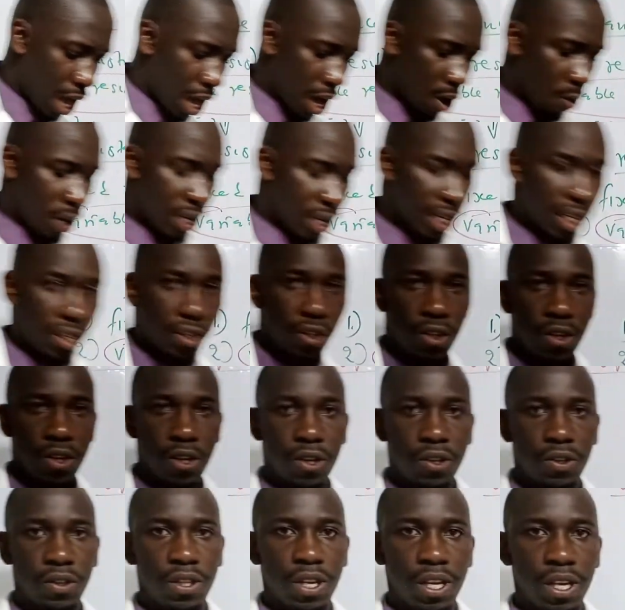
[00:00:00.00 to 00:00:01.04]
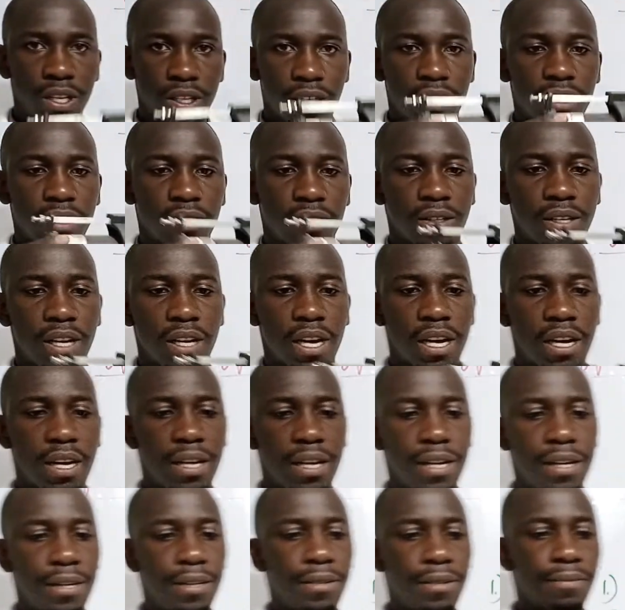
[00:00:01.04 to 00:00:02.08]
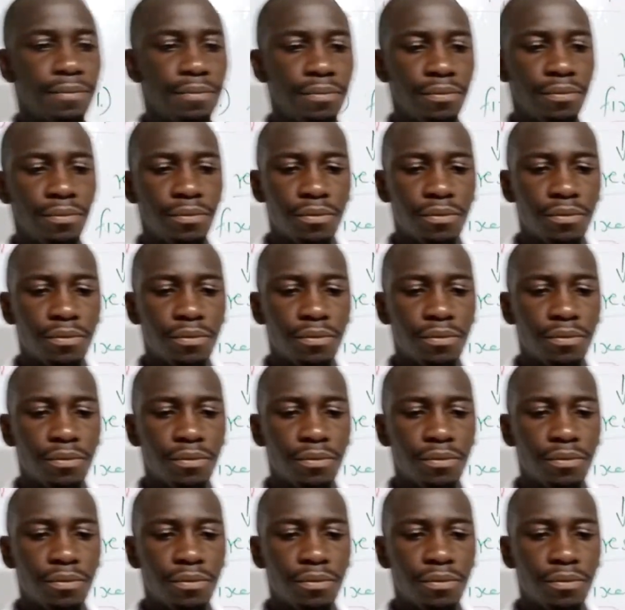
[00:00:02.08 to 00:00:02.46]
uh, I want us to use this. Um,